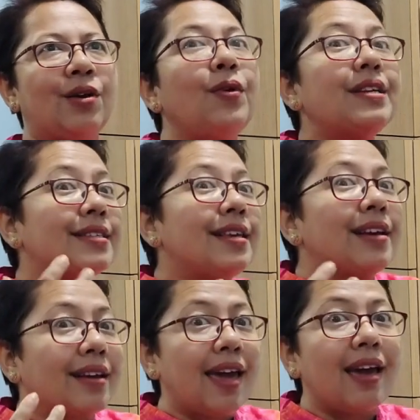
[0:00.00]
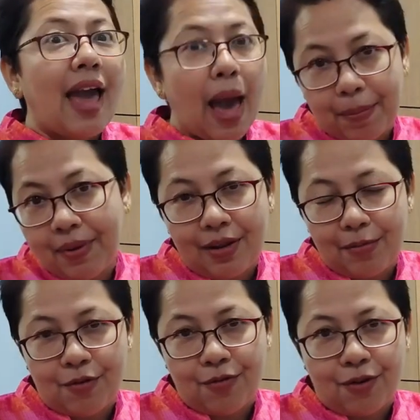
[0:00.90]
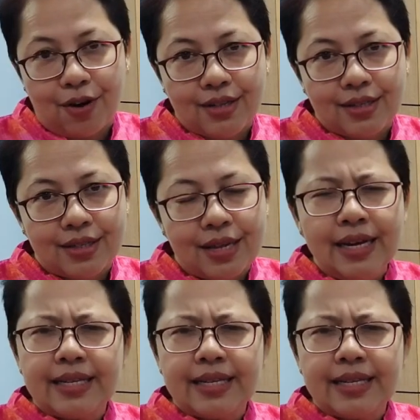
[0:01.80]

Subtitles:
we see the kick happening before us.